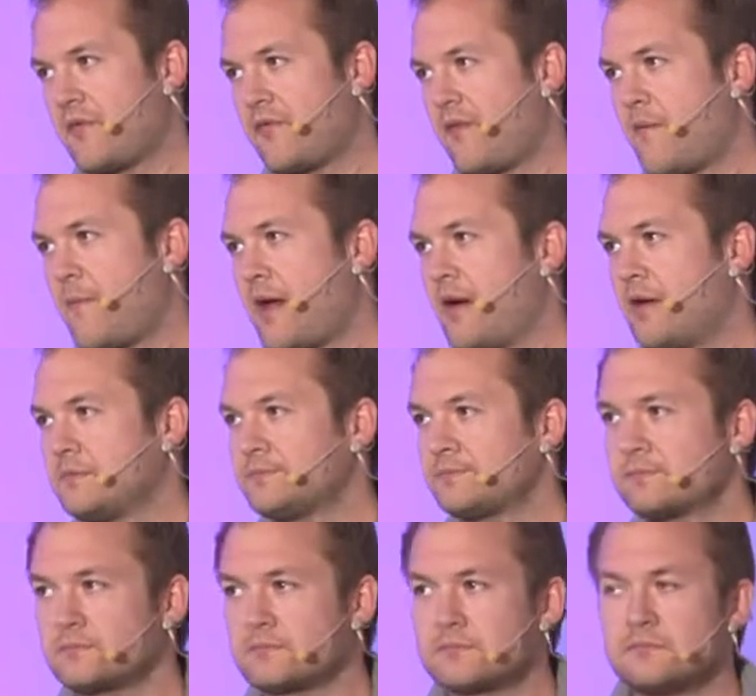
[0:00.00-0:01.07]
about
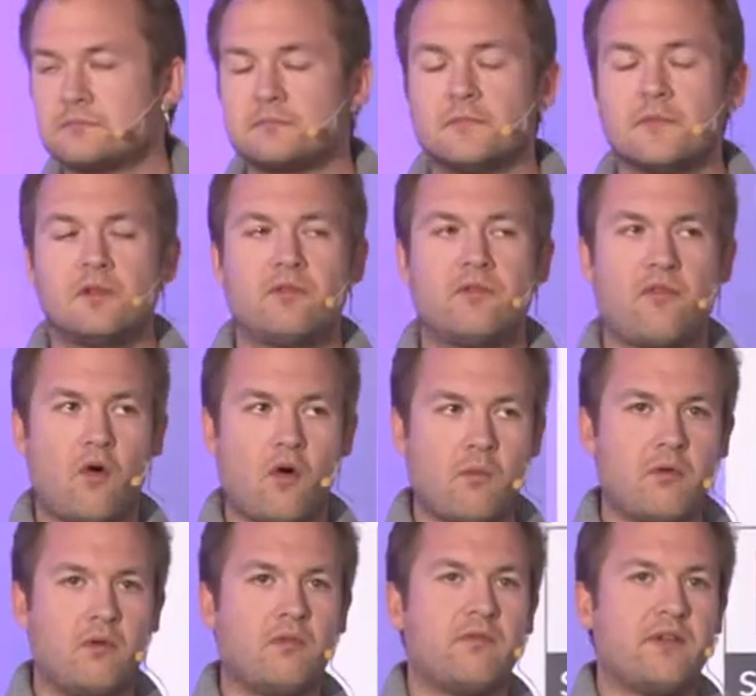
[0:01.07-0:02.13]

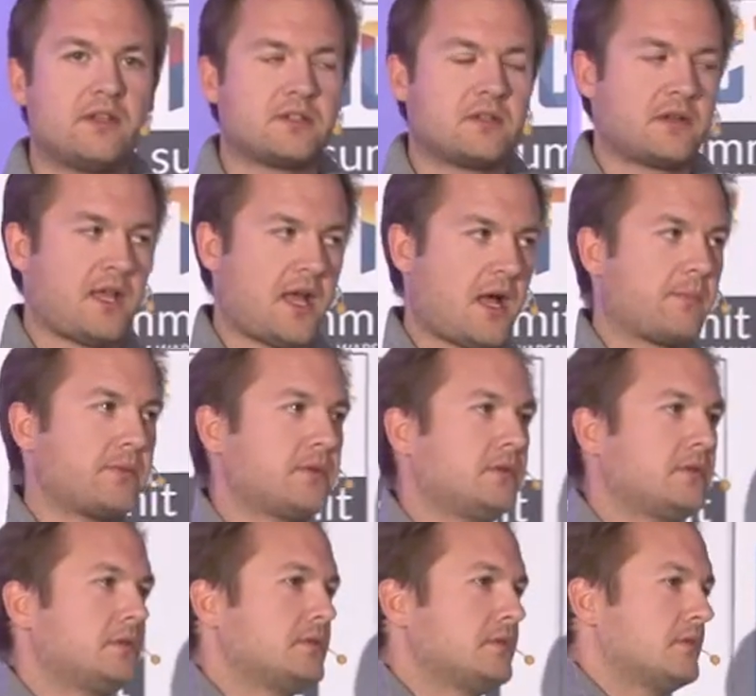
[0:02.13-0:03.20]
formal venture
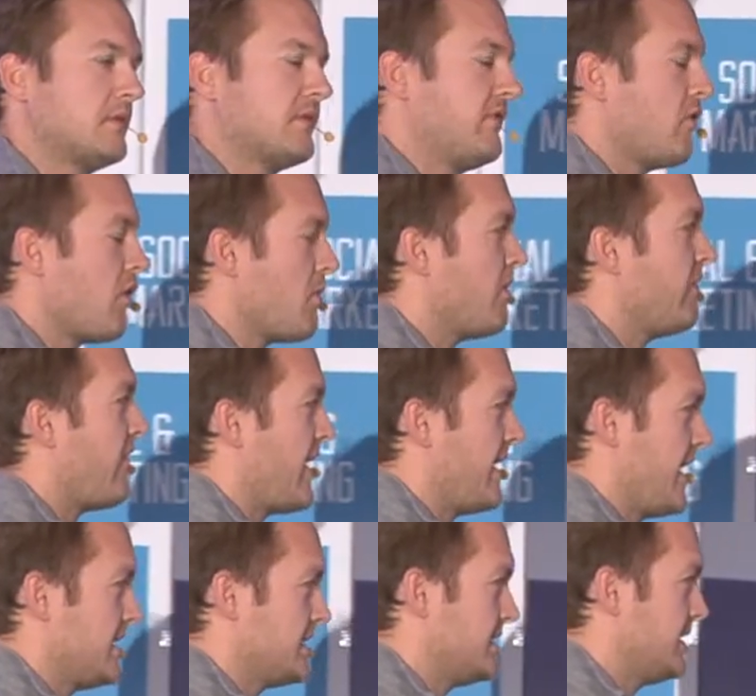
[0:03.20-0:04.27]
capital or formal
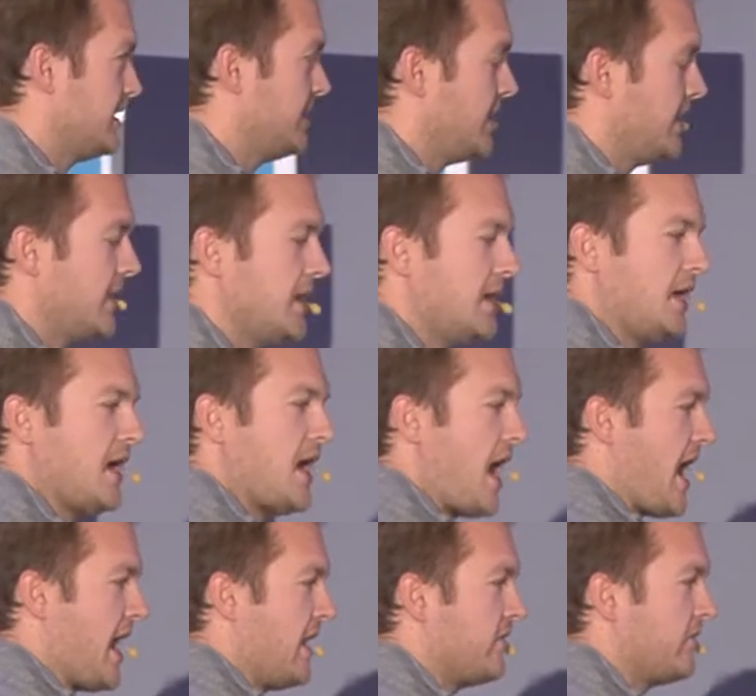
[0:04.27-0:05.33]
financing that
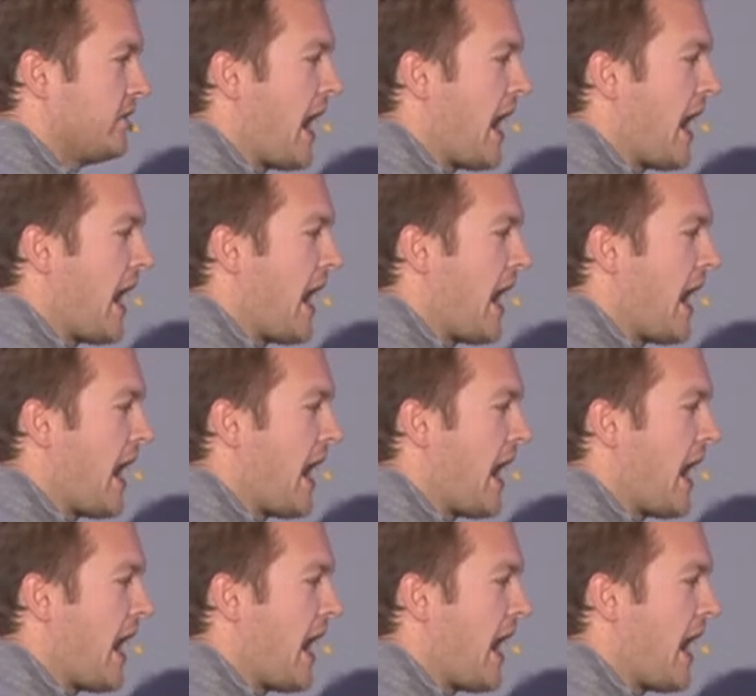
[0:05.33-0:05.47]
I have,